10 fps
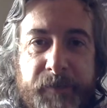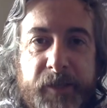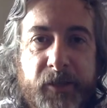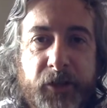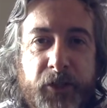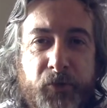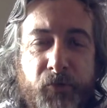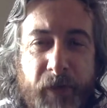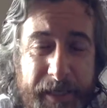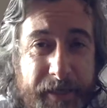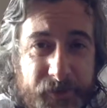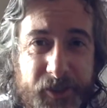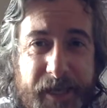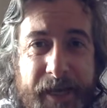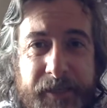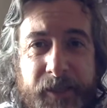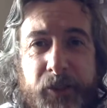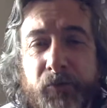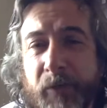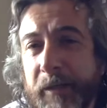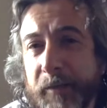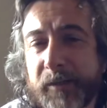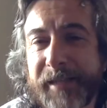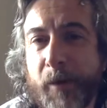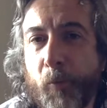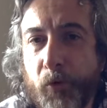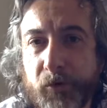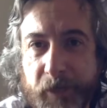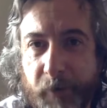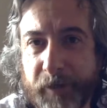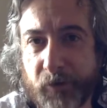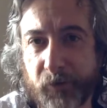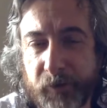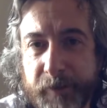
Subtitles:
so that you really understand it and you really understand what's going on.